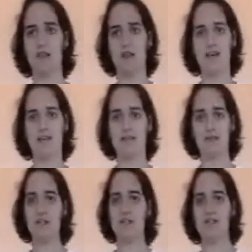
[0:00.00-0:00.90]
And it's
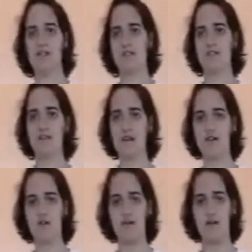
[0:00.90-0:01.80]
really easy just to
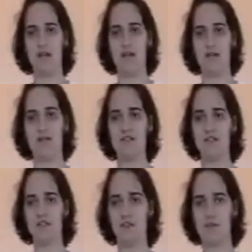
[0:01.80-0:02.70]
count them as
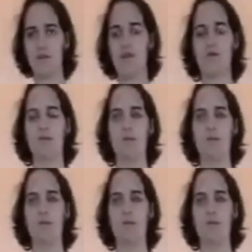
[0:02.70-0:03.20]
you throw them.